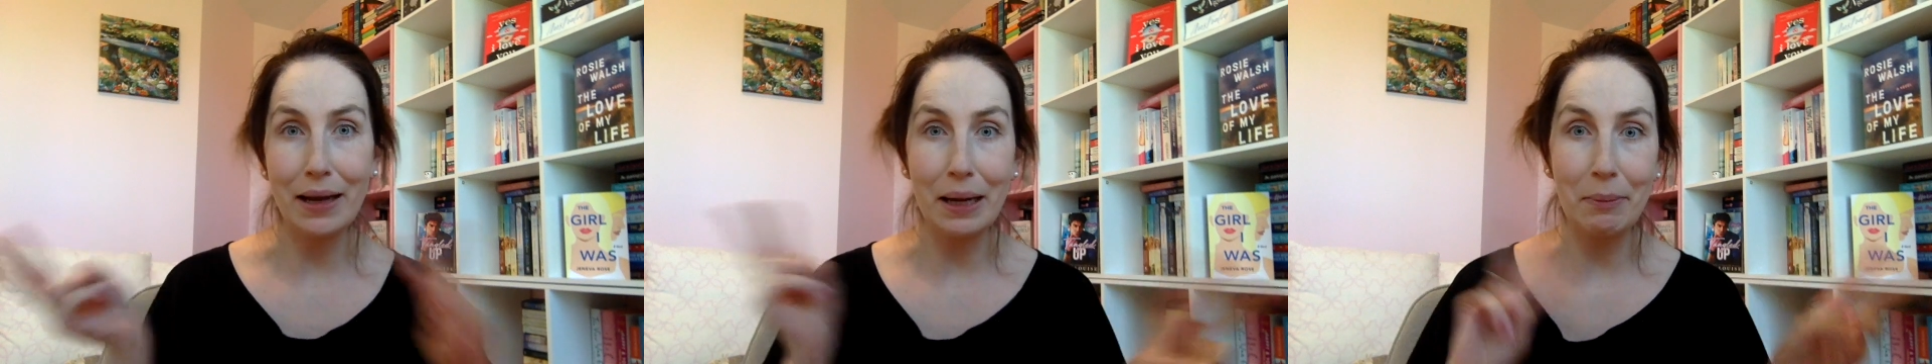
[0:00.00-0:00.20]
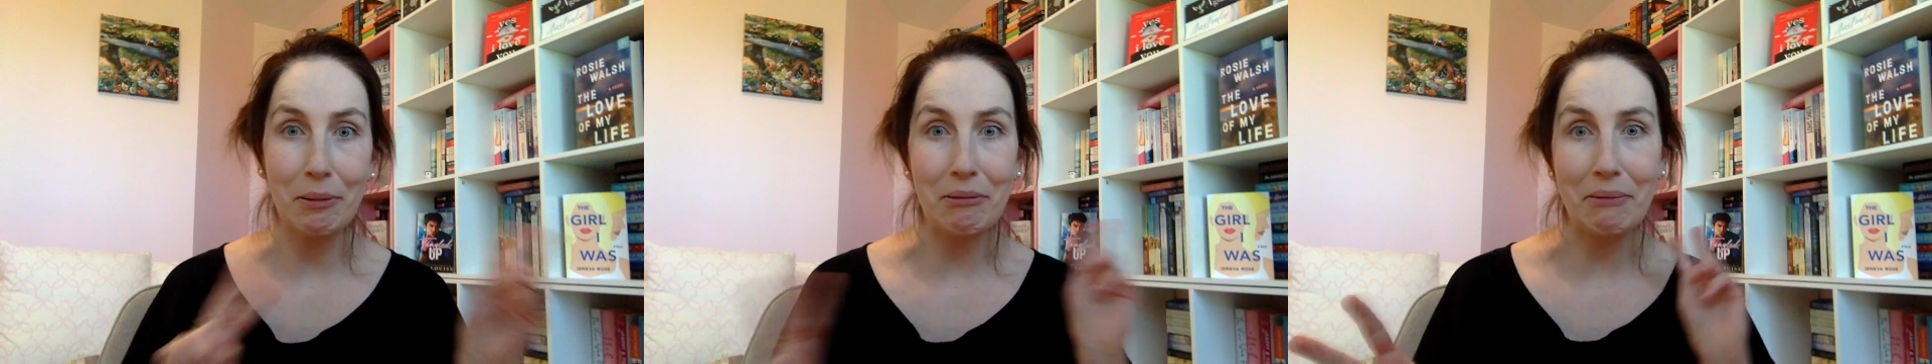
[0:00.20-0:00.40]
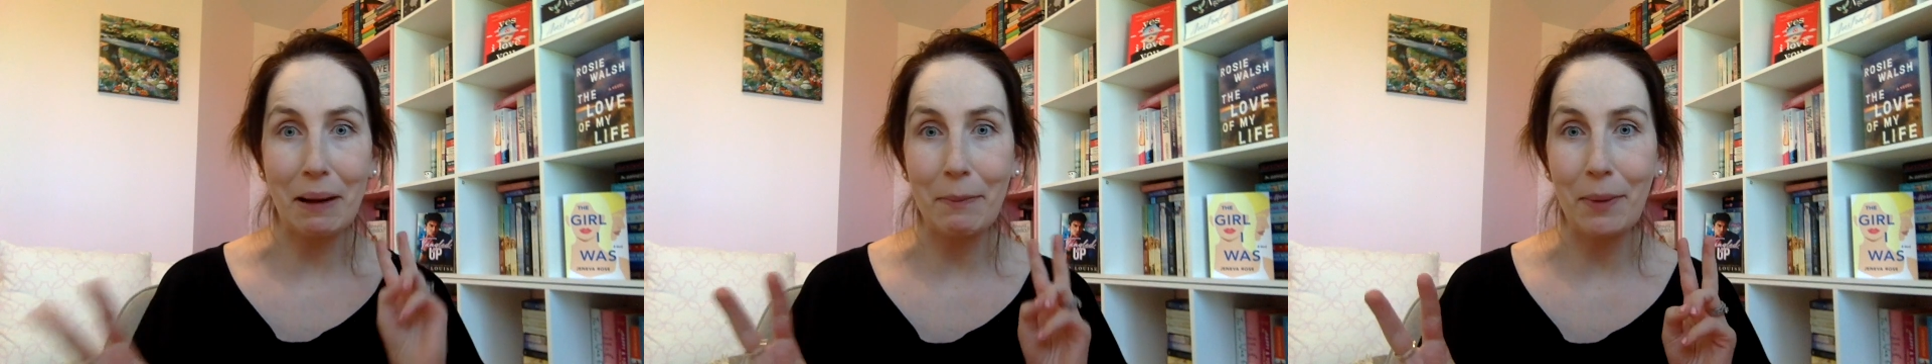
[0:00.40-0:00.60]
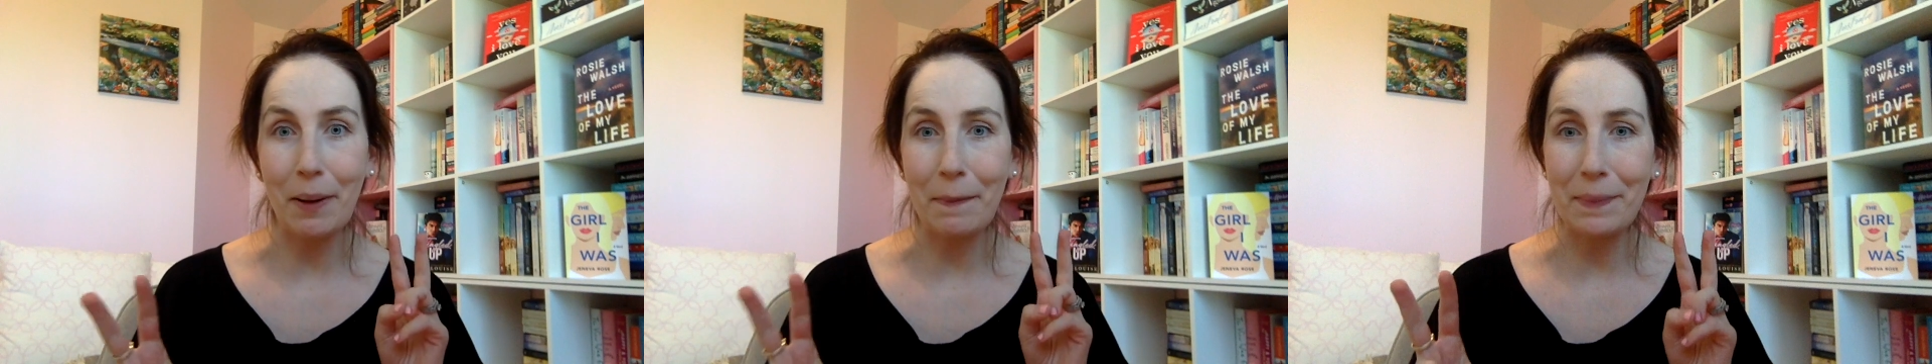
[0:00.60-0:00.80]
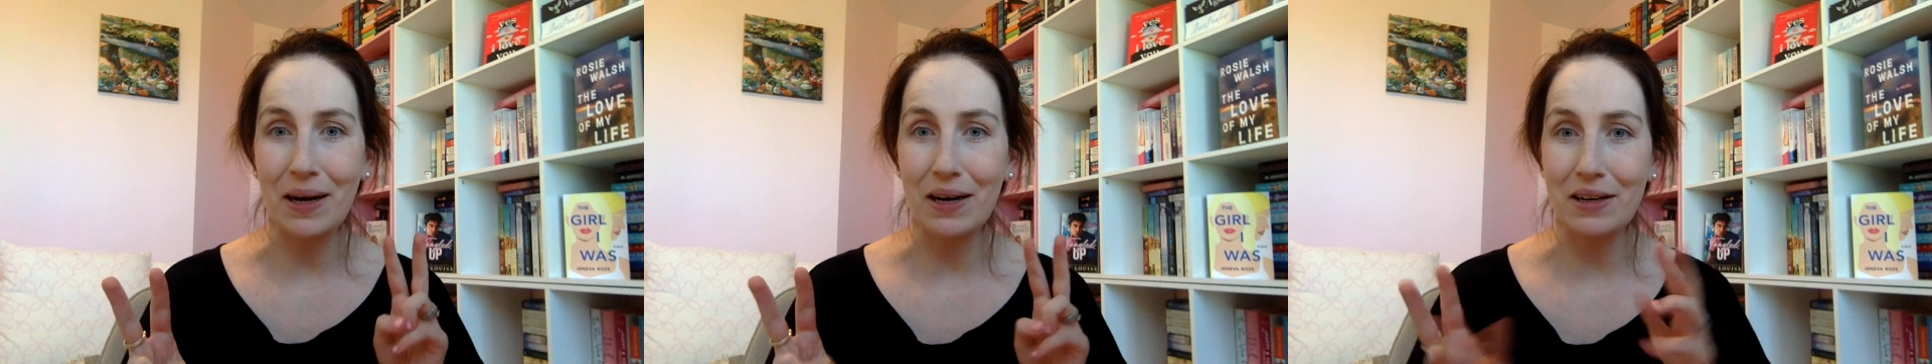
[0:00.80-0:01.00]
April
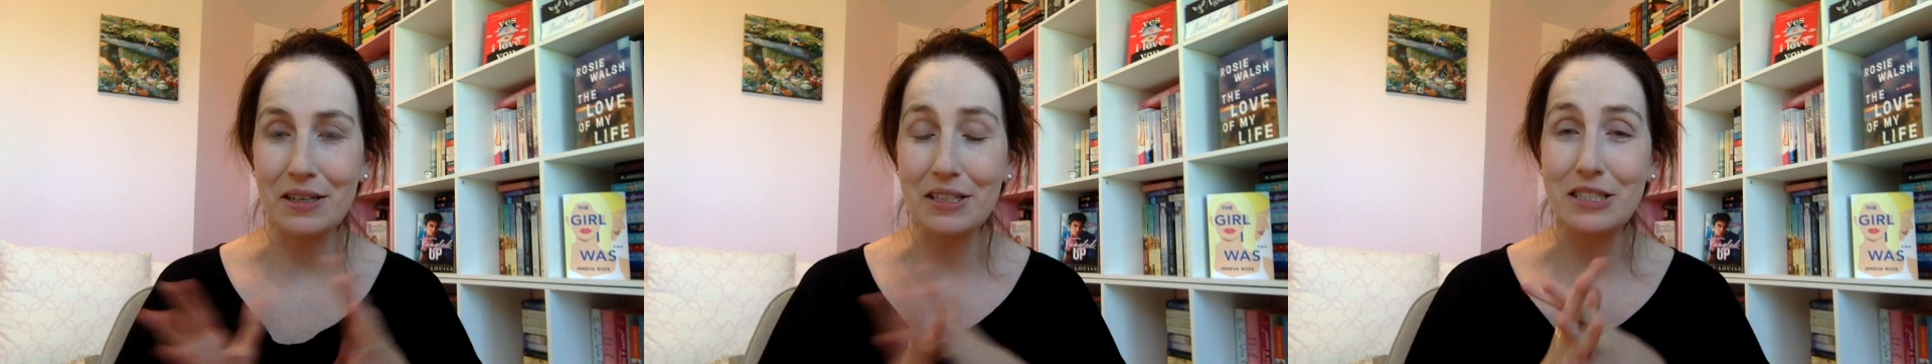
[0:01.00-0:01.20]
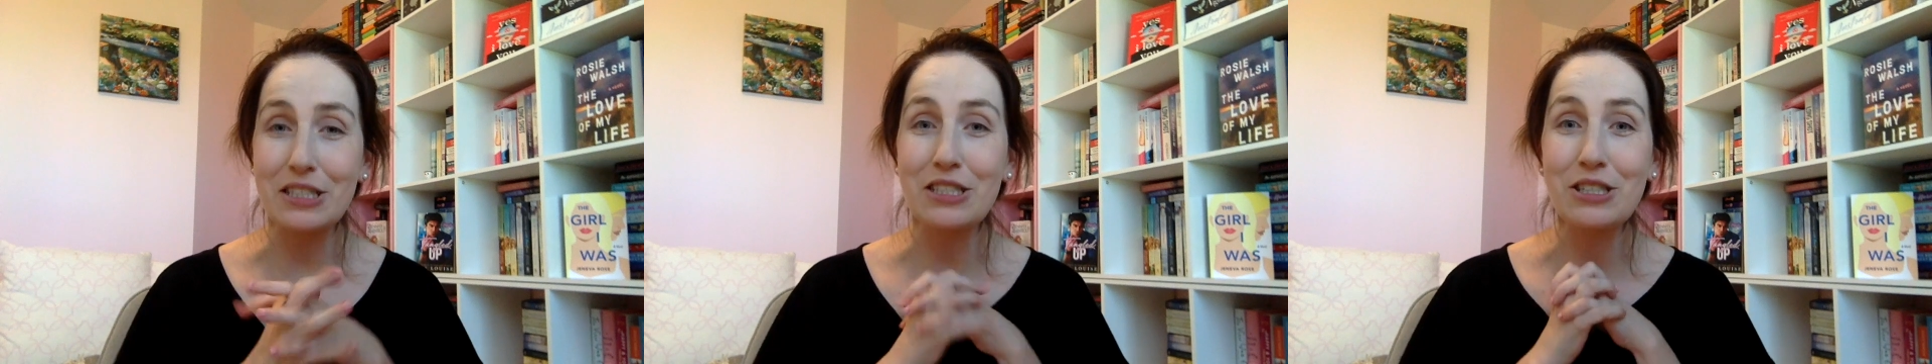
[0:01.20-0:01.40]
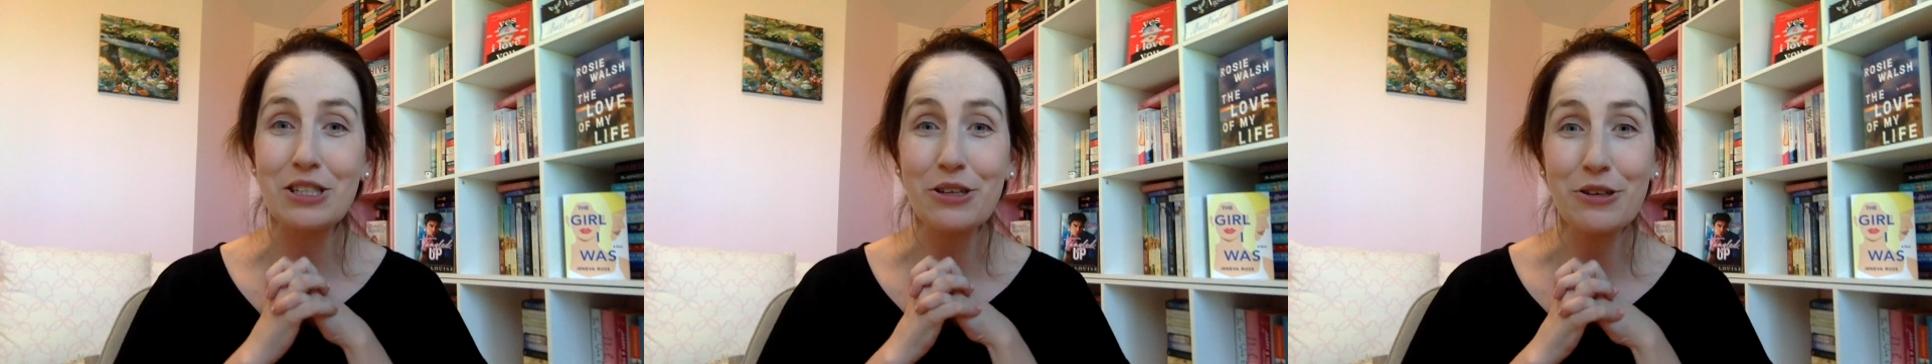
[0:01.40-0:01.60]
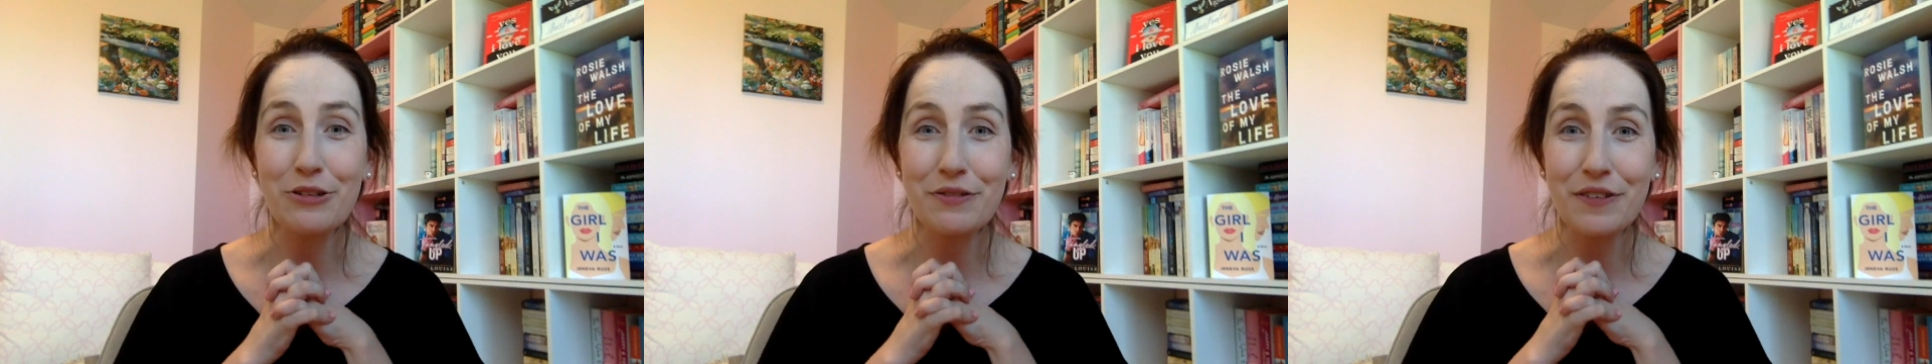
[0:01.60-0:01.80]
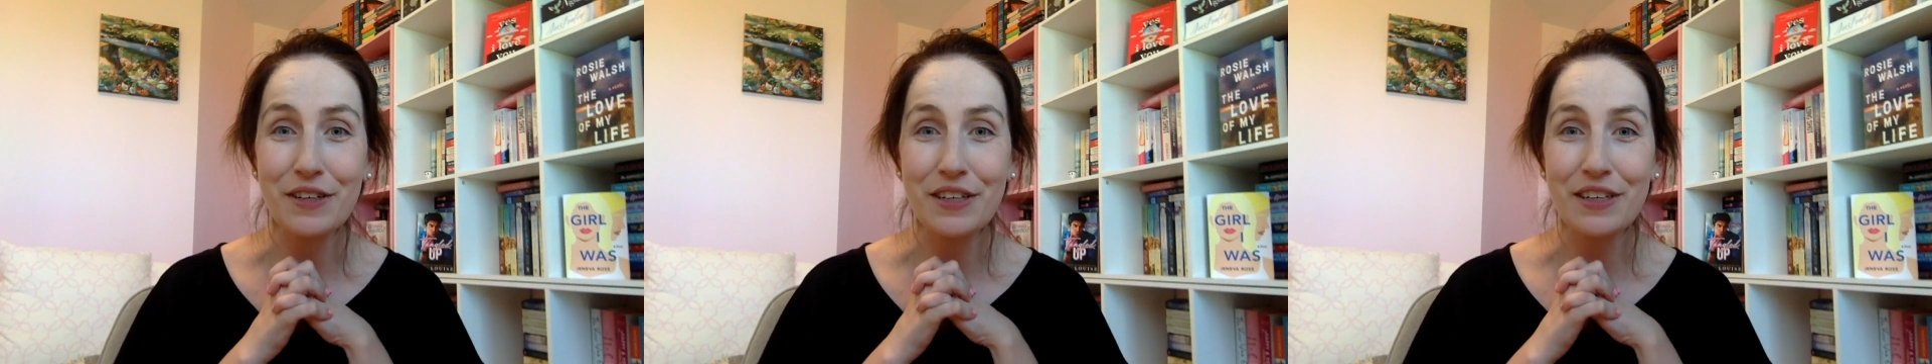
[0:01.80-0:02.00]
wrap-up part 2
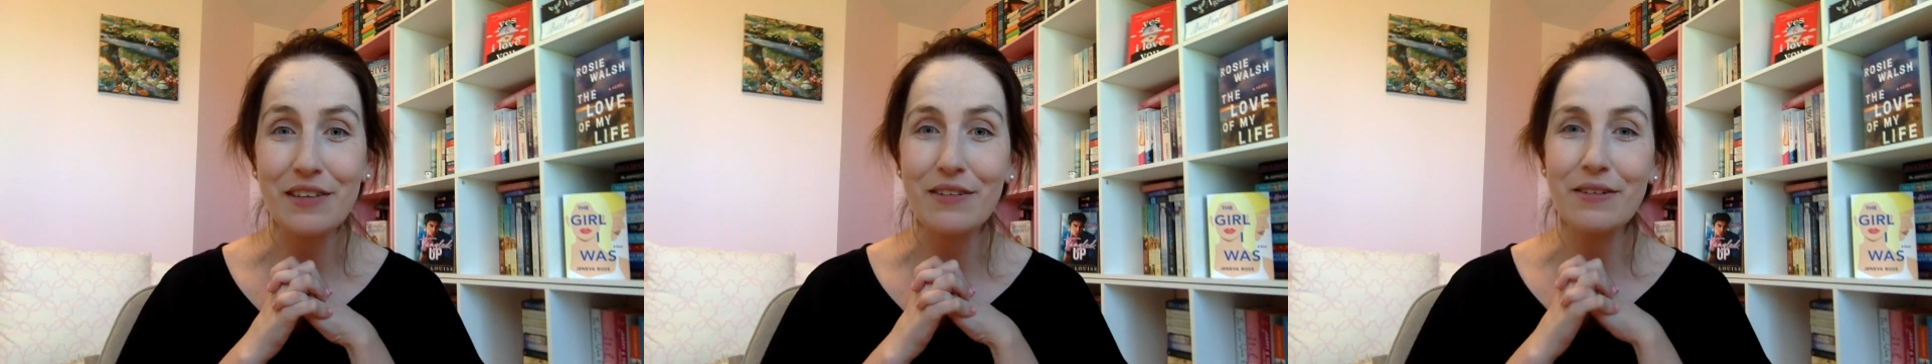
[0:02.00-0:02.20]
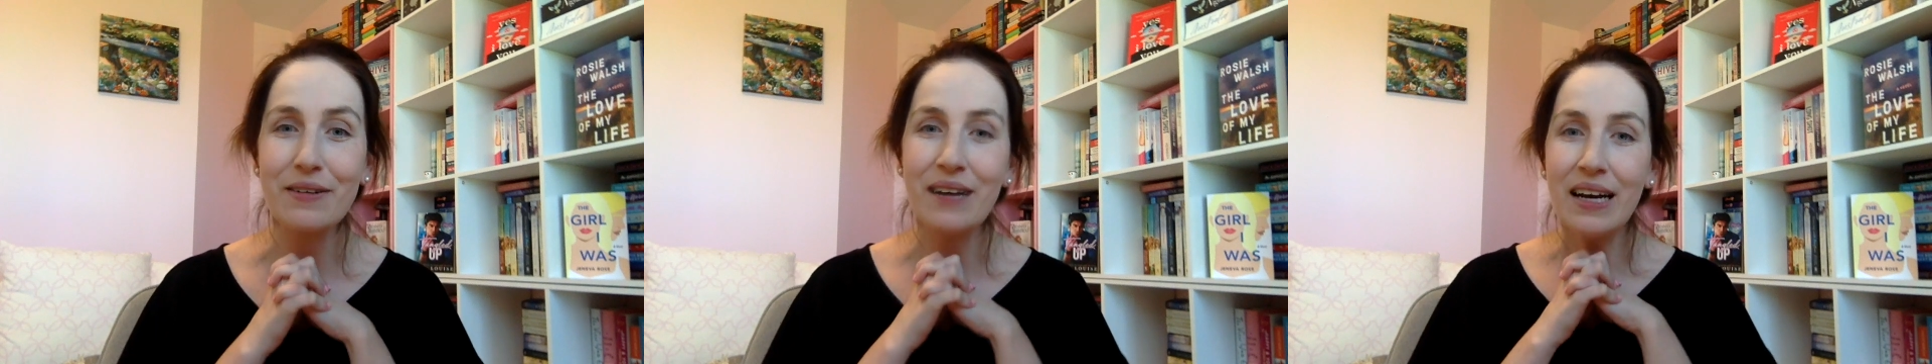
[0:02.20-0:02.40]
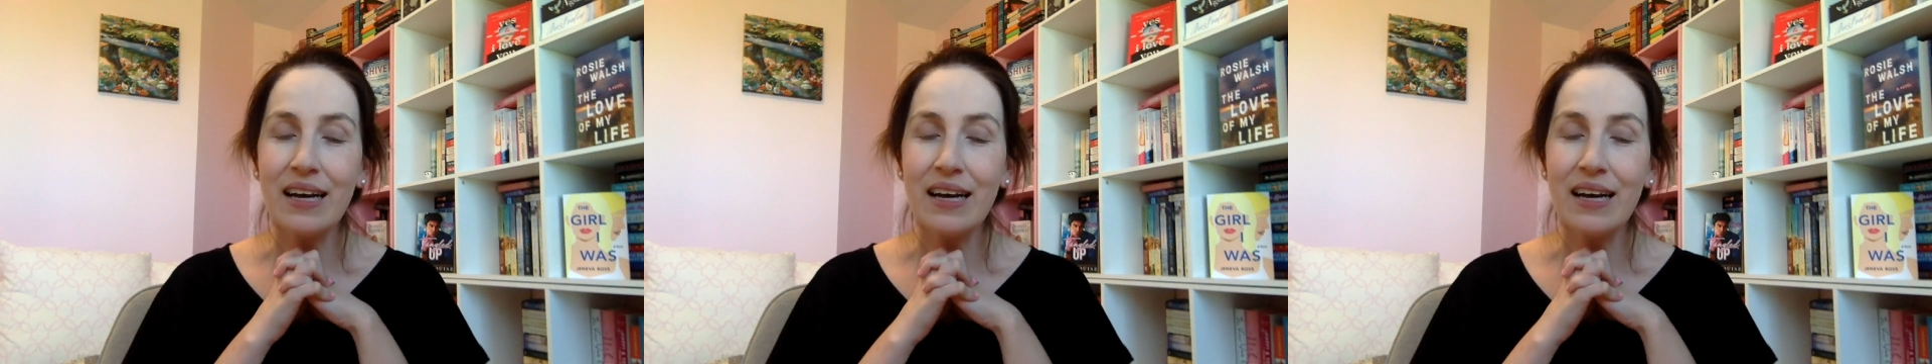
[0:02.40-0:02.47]
for you.